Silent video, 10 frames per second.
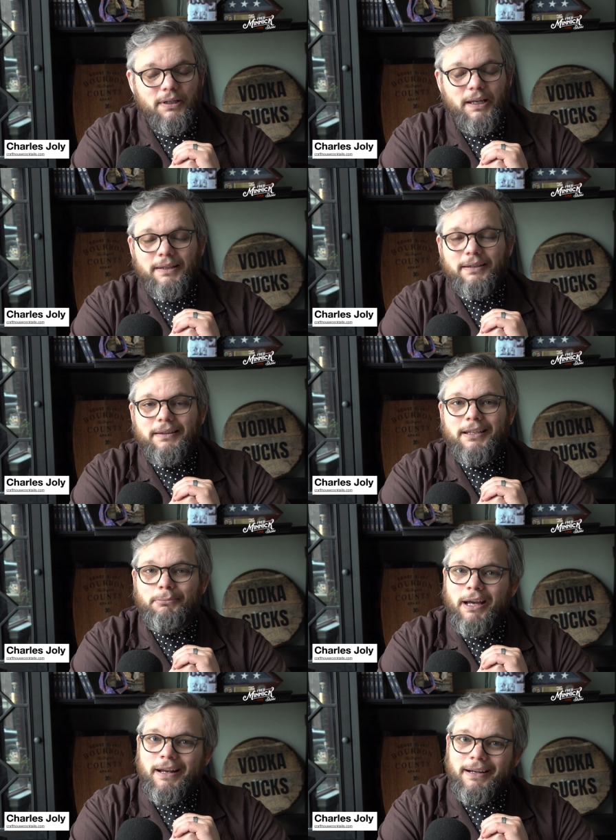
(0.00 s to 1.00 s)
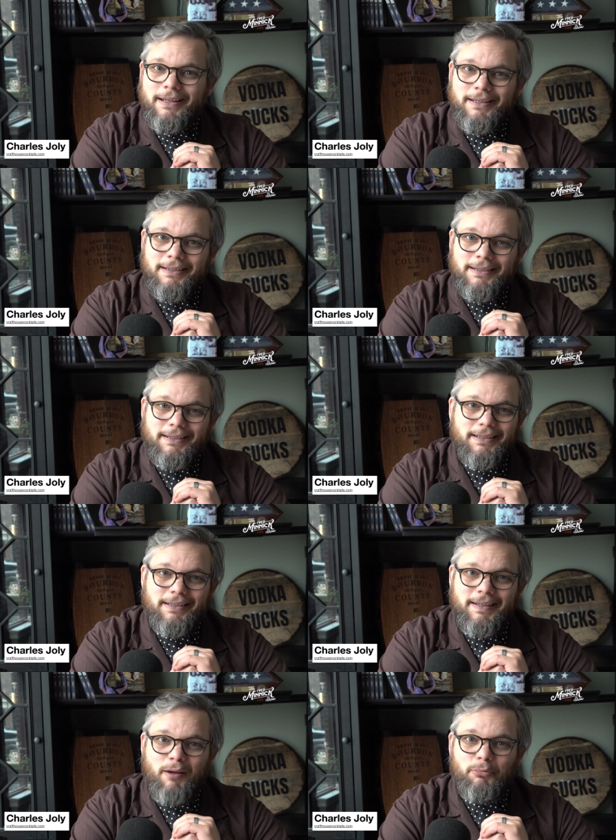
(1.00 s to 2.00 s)
And the thing about it is
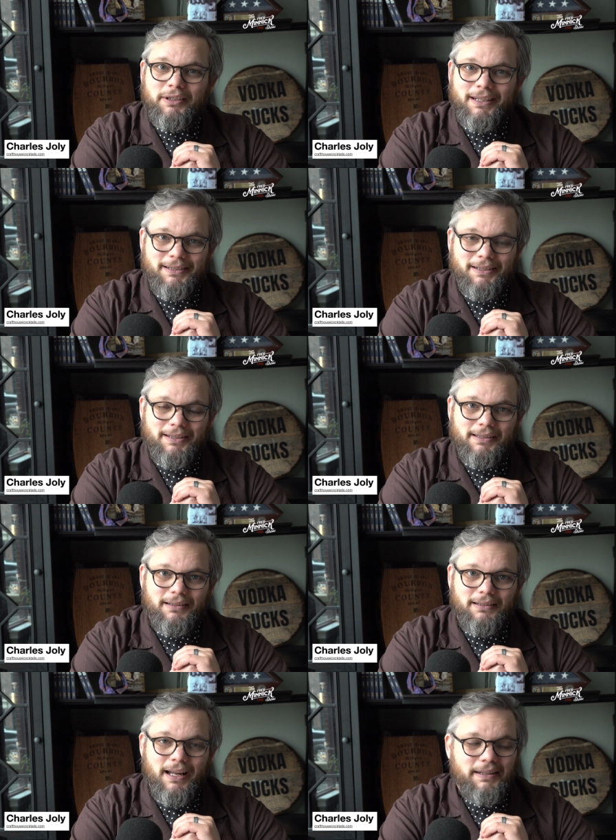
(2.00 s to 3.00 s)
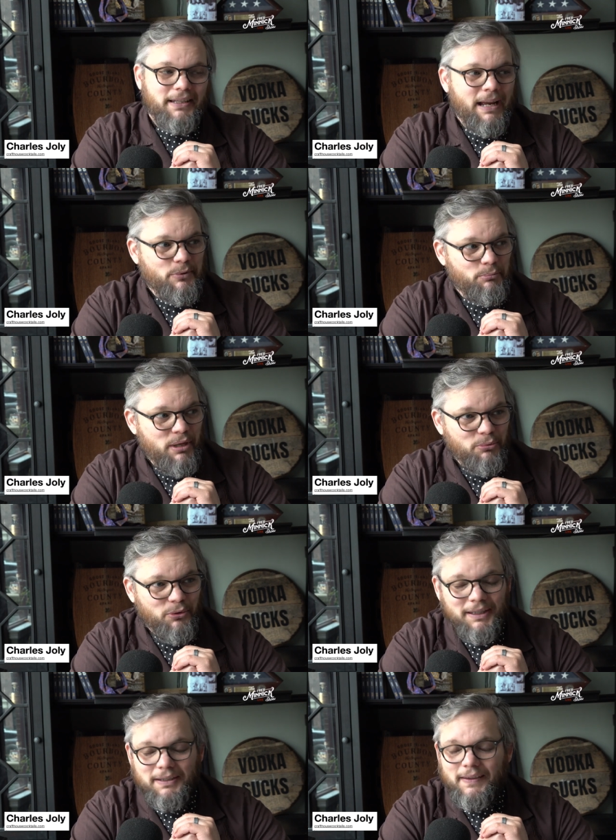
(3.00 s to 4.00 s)
he's not pretentious. A lot of times when people
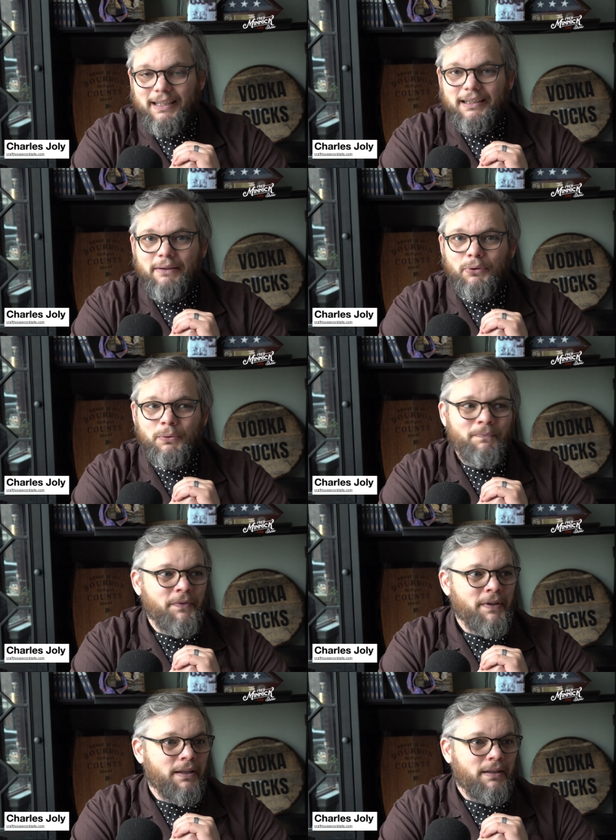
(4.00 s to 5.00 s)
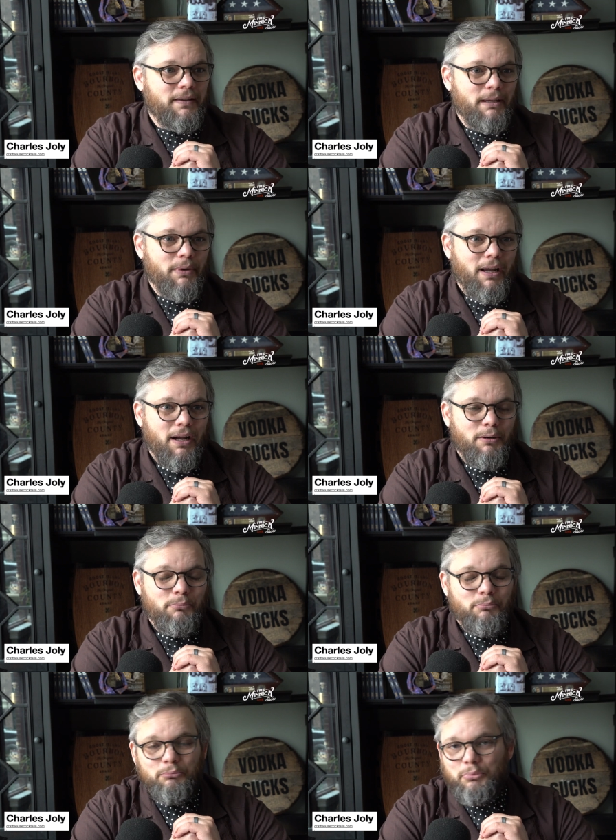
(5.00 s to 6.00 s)
get to that level, they
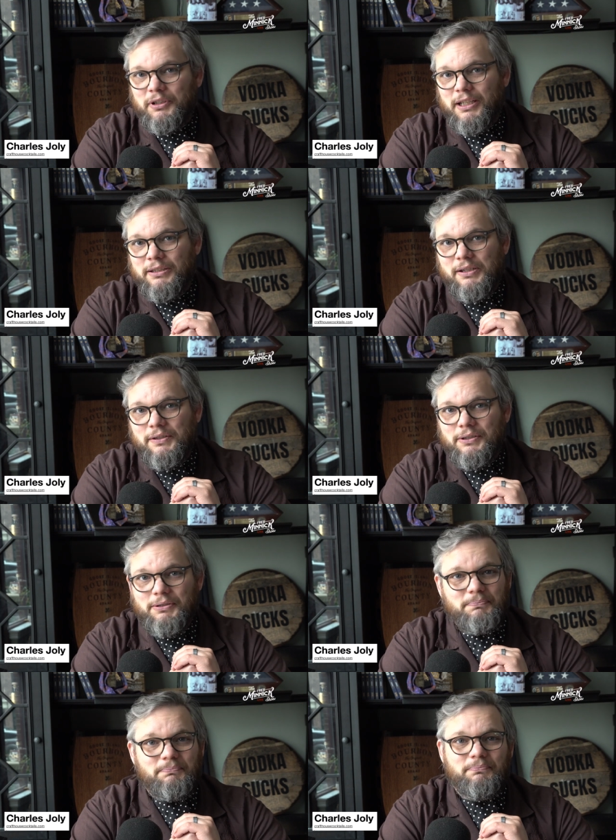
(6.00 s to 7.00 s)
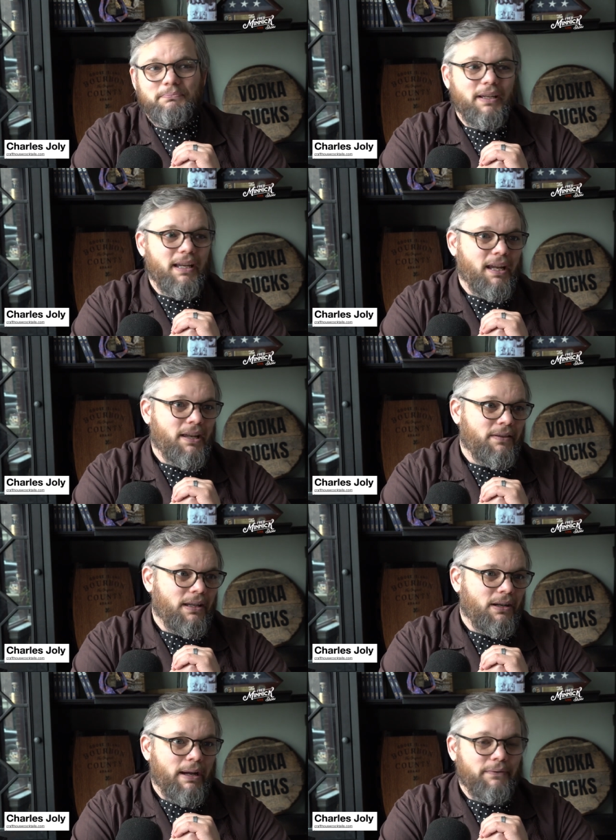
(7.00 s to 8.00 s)
become pretentious and they
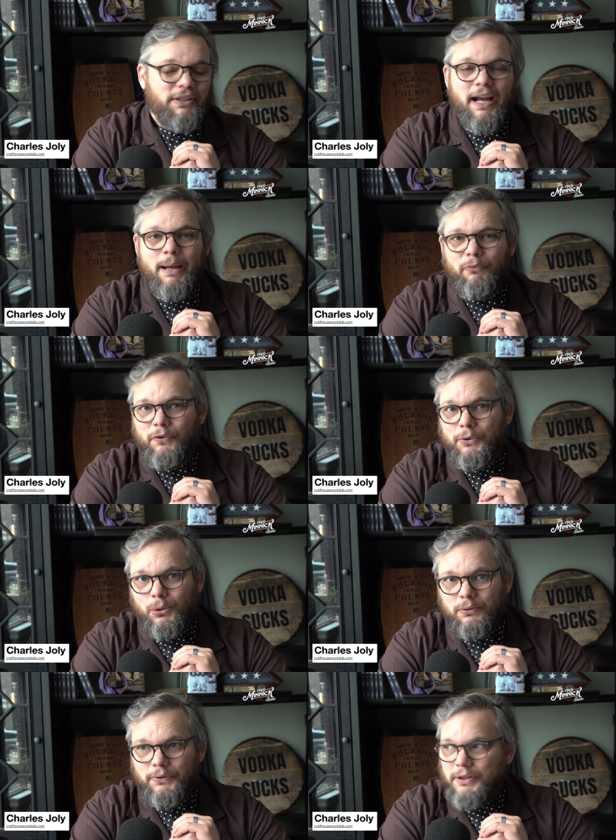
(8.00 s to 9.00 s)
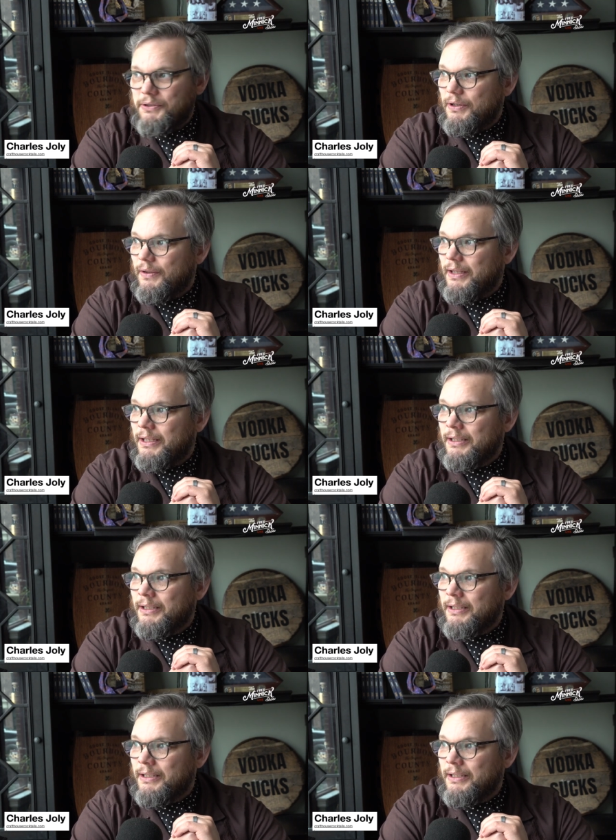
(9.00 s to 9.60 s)
don't have time for their old friends or anything.